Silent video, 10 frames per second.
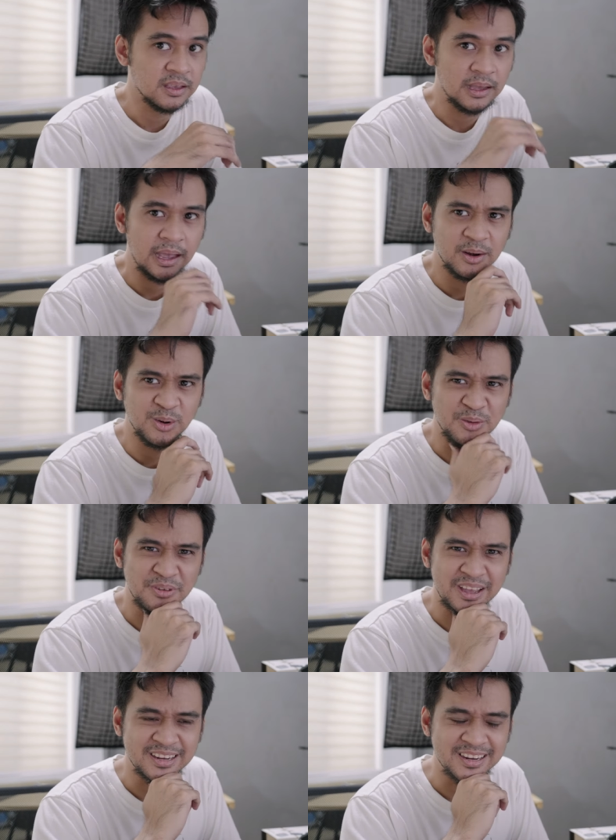don't know if
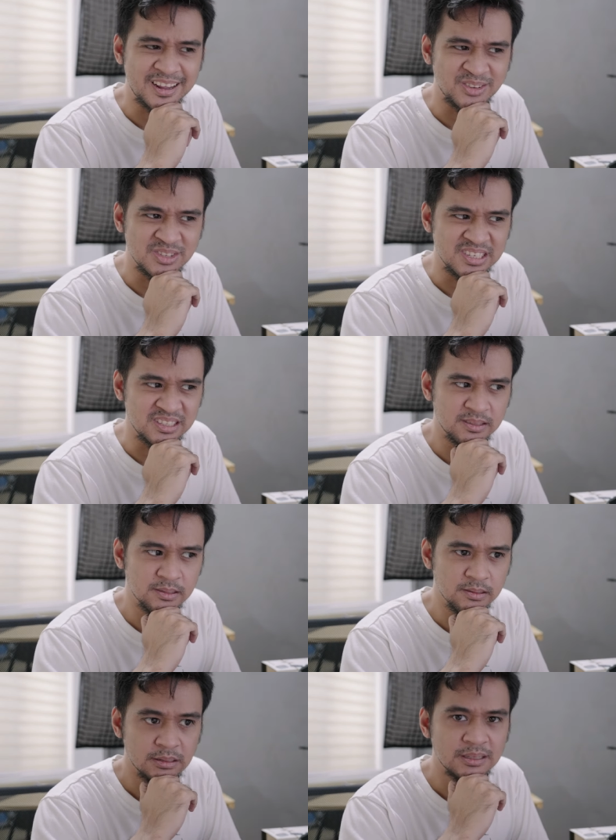I can announce it.
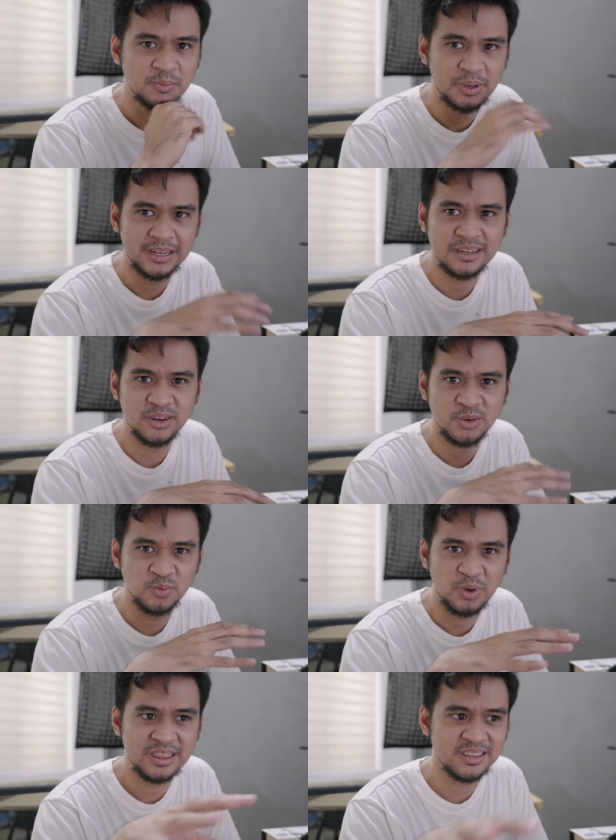Depending on
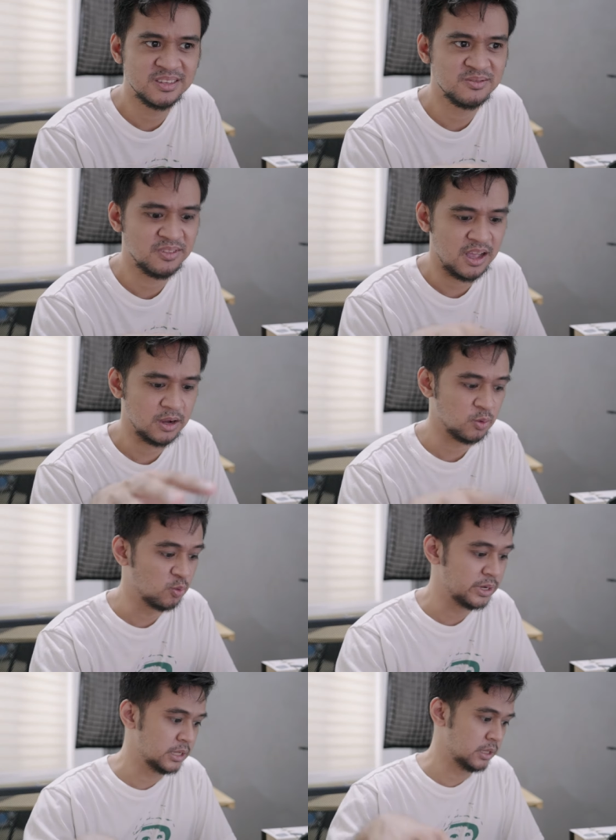when this vlog
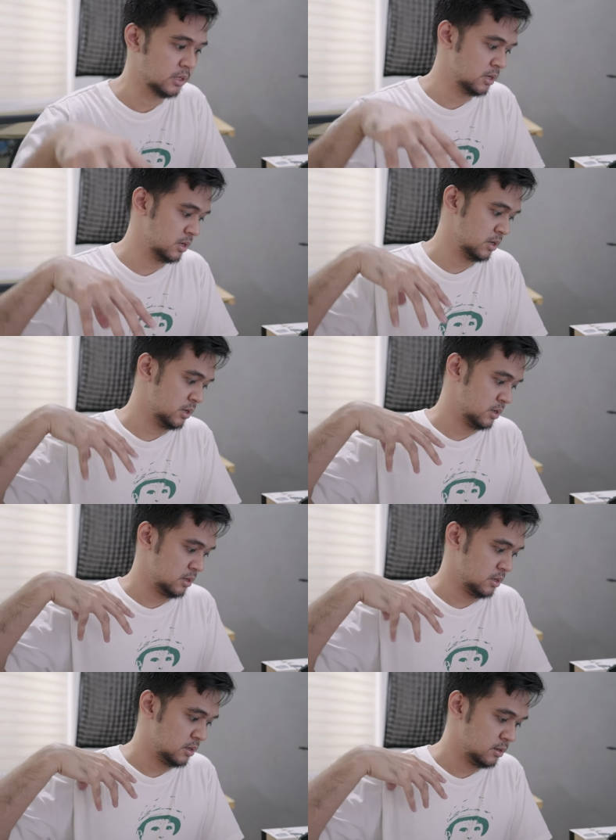will
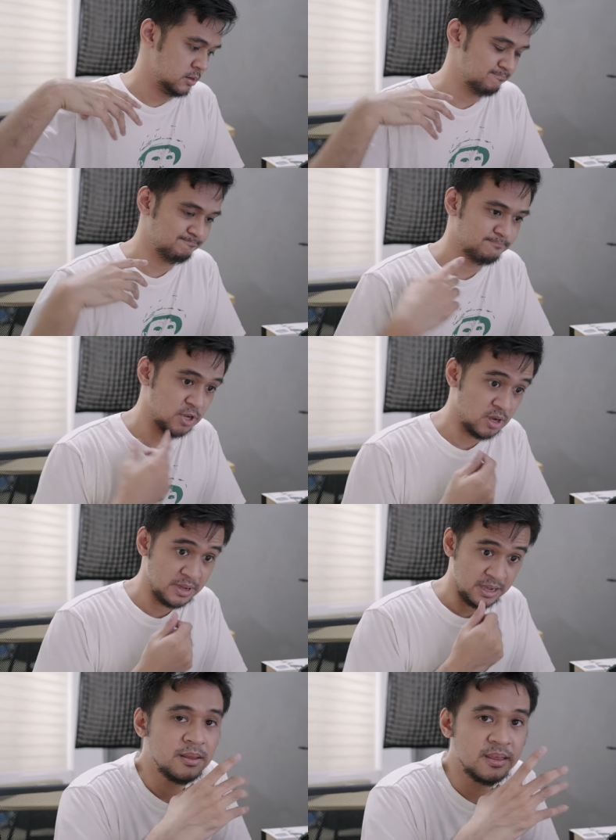come
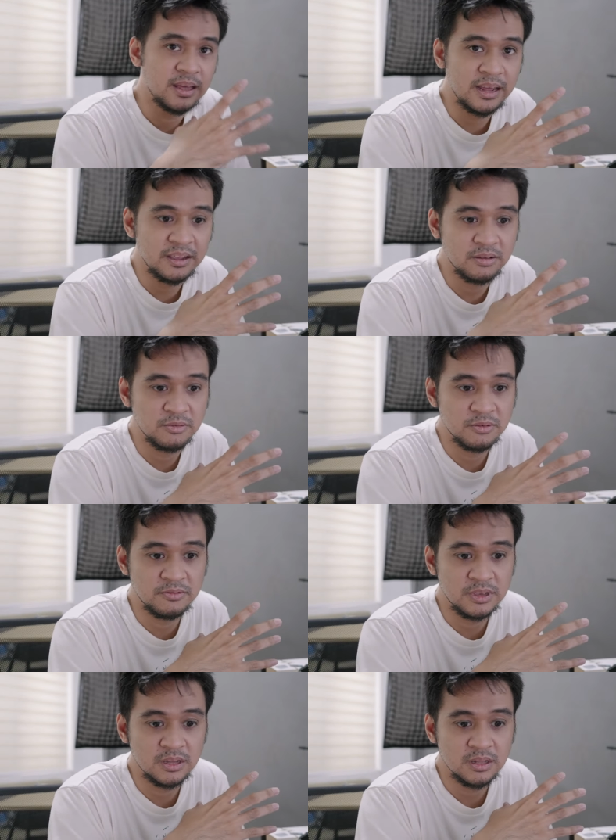out, then I could
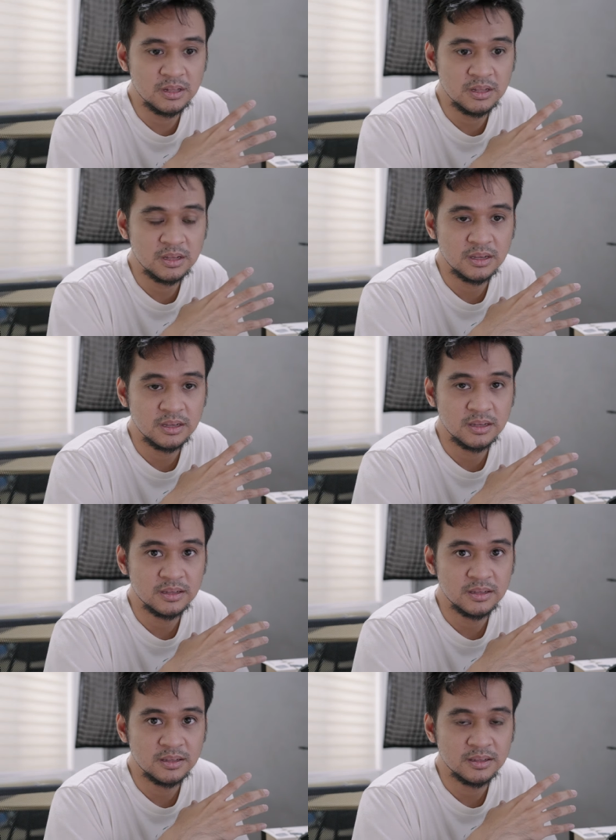reveal
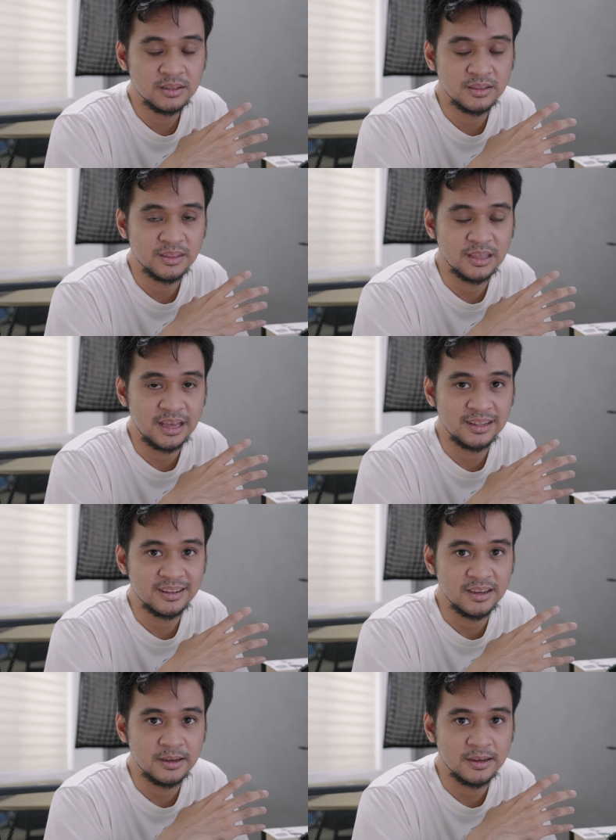that